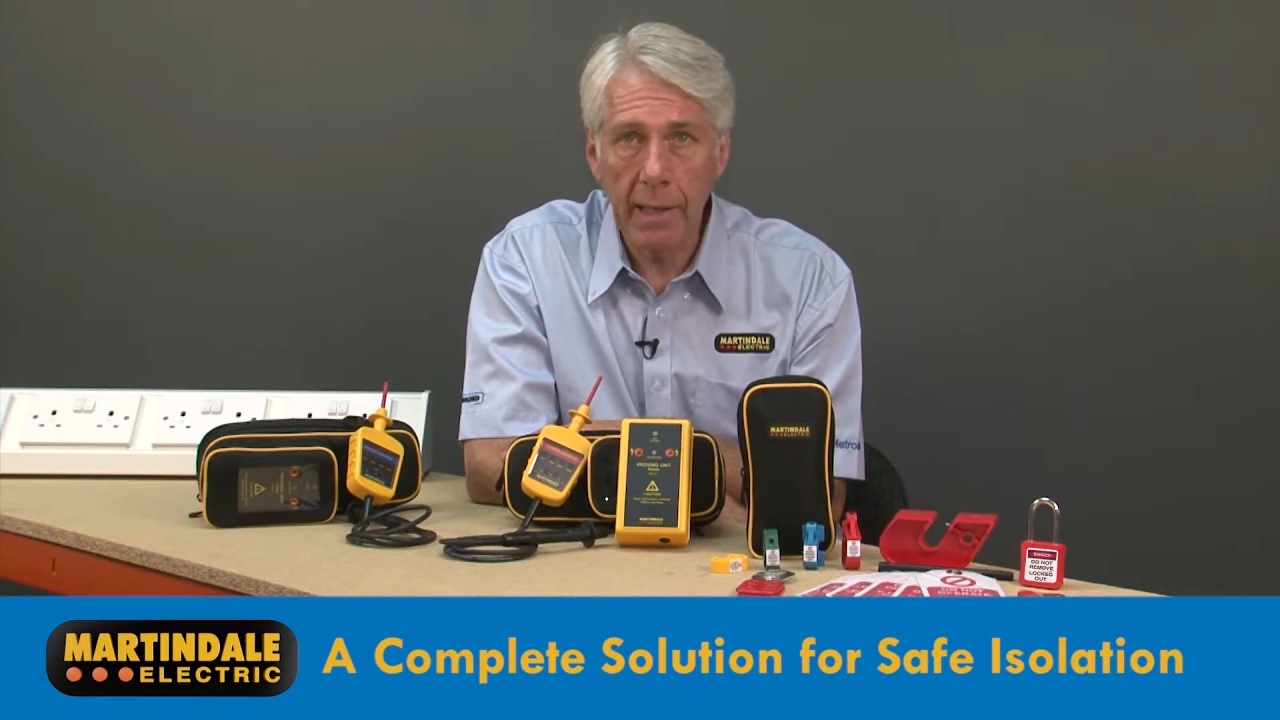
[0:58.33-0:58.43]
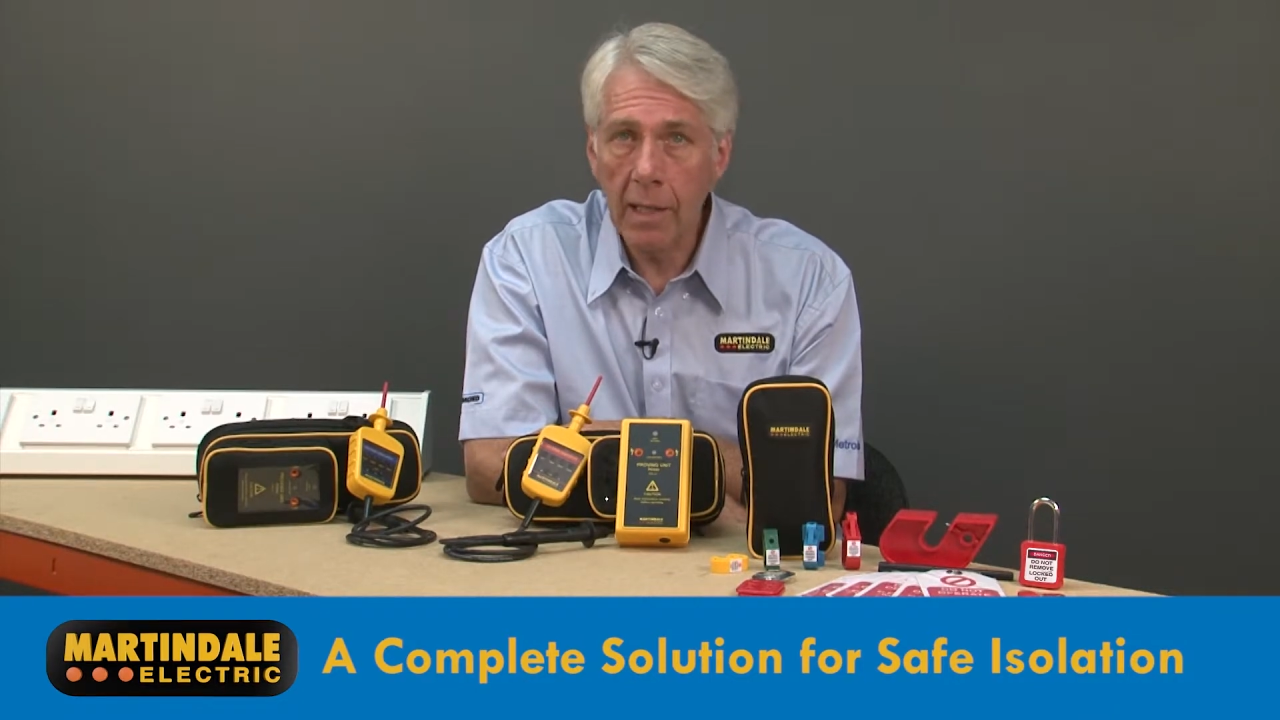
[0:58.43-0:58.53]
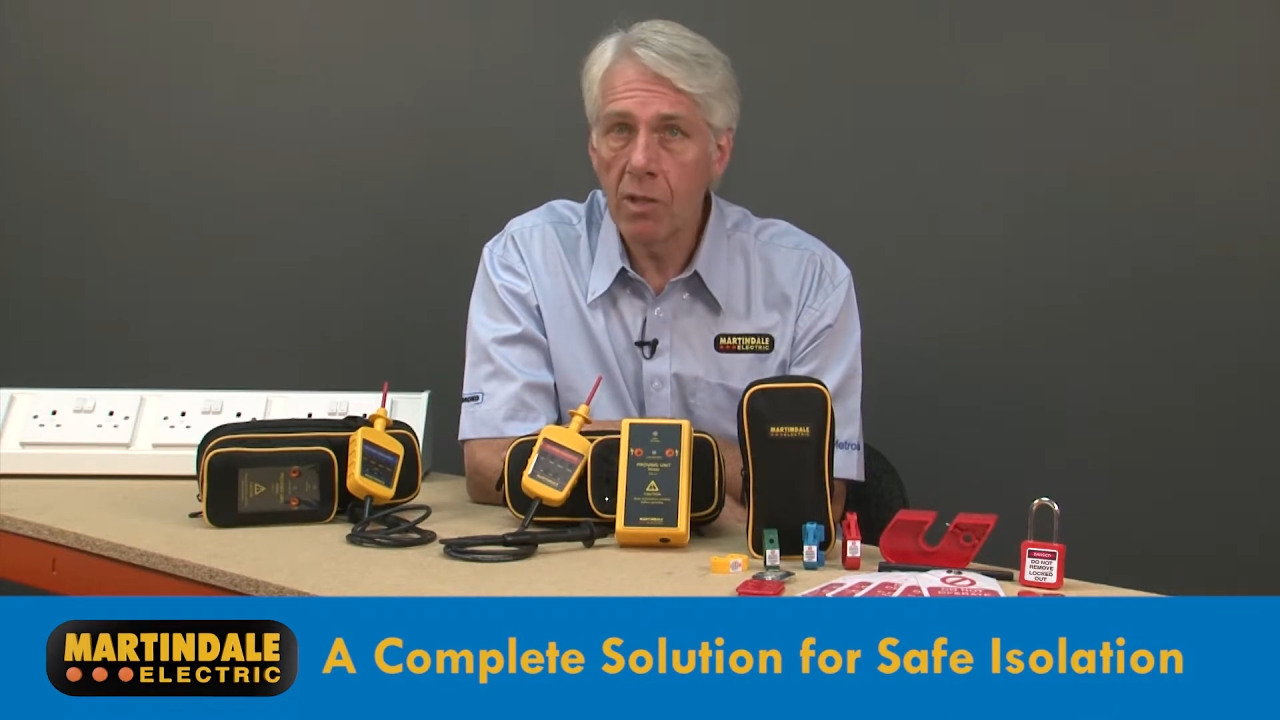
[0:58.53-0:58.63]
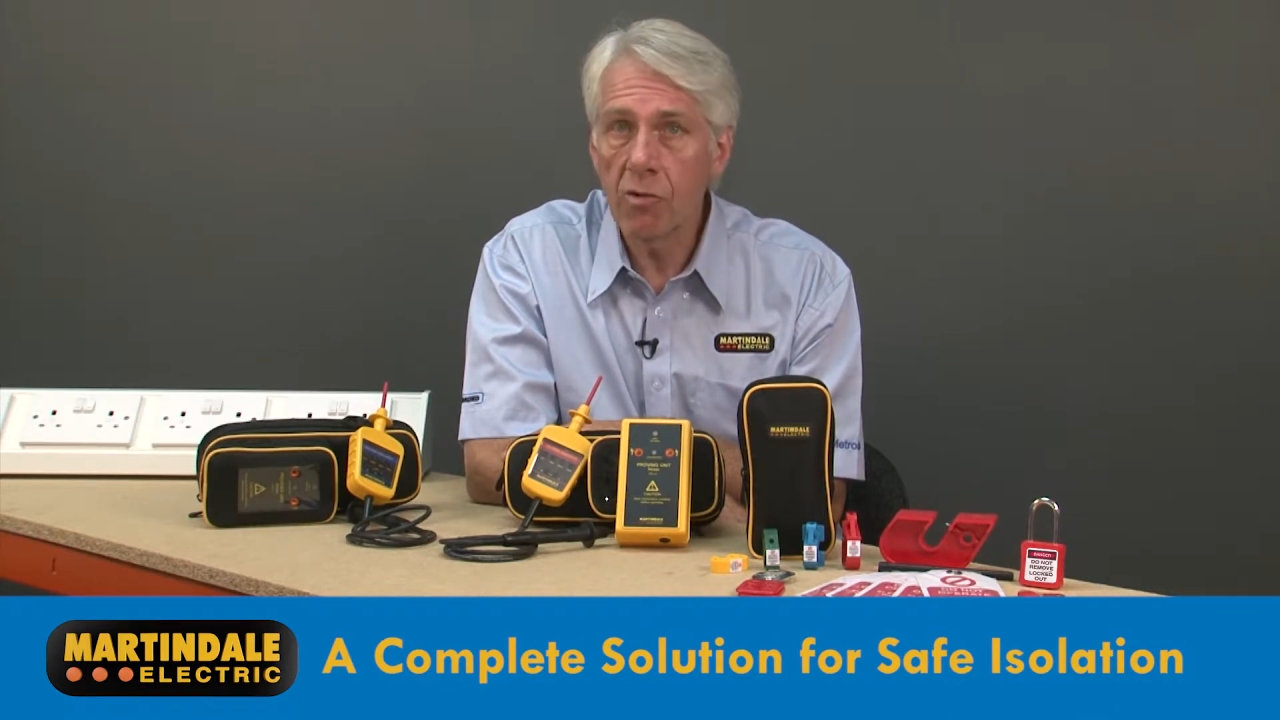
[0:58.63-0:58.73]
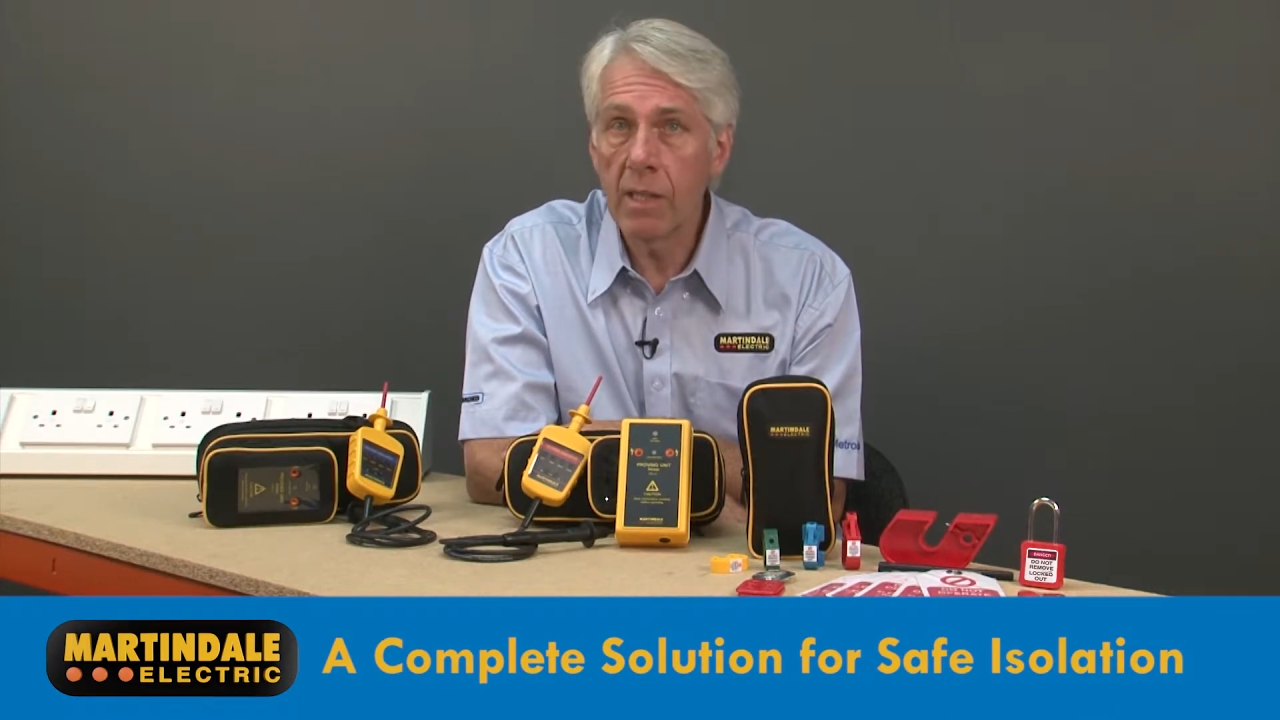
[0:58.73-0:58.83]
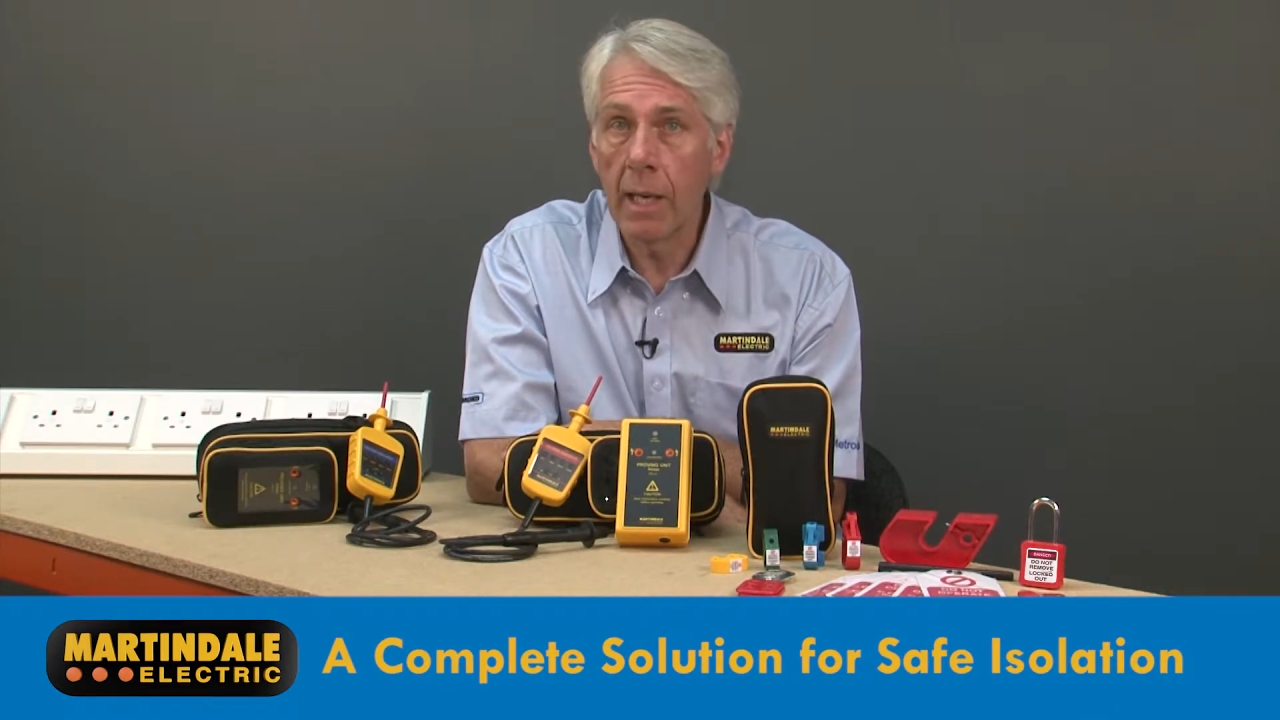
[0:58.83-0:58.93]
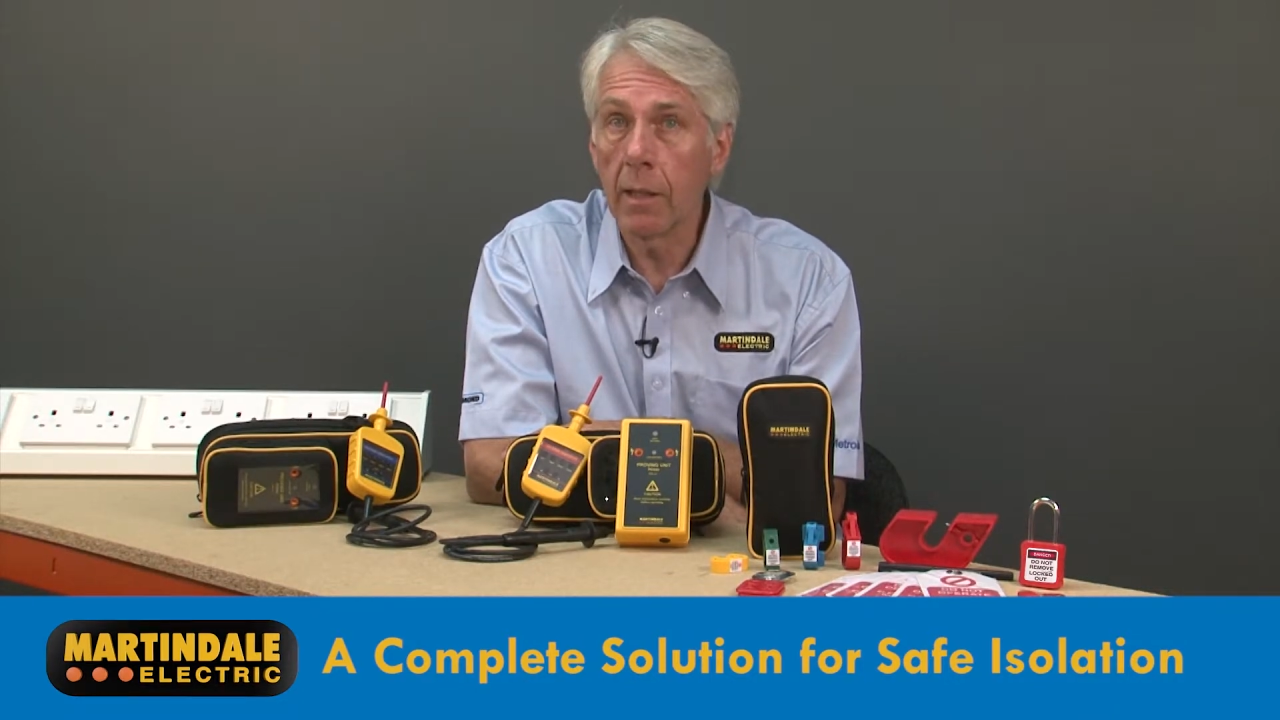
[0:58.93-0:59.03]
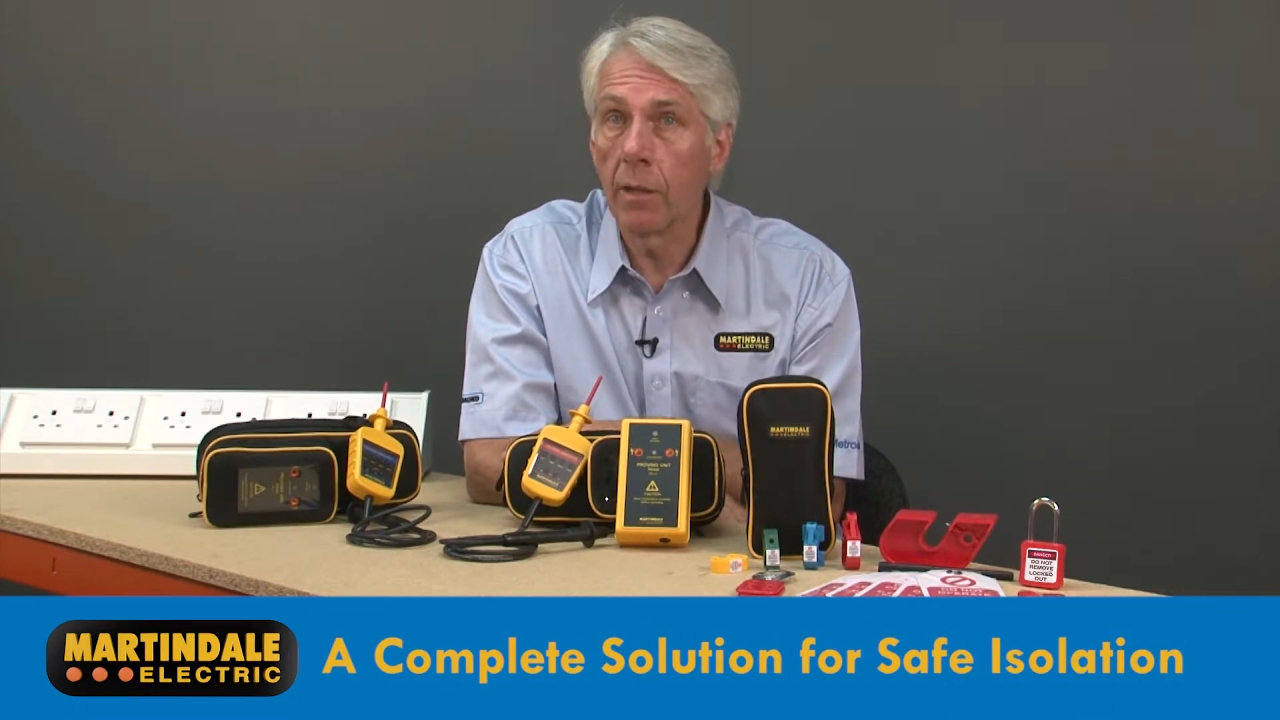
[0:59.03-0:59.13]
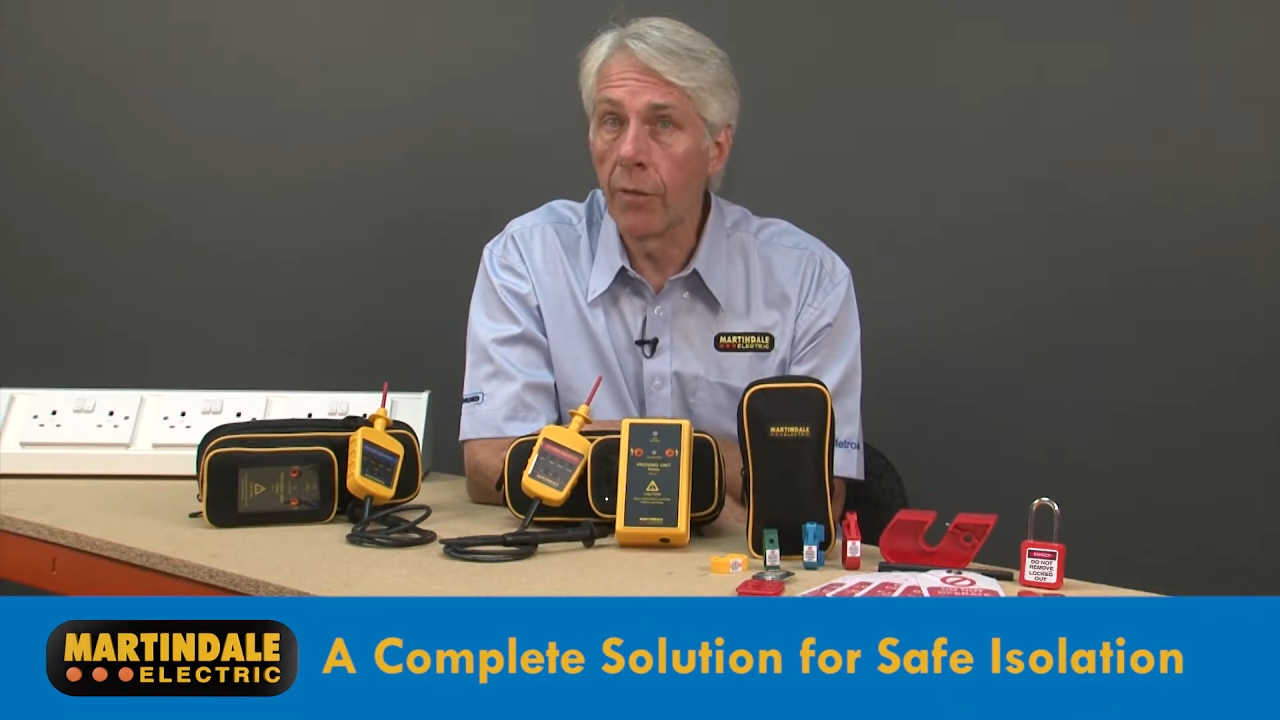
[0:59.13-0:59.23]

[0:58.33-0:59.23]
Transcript: industry standard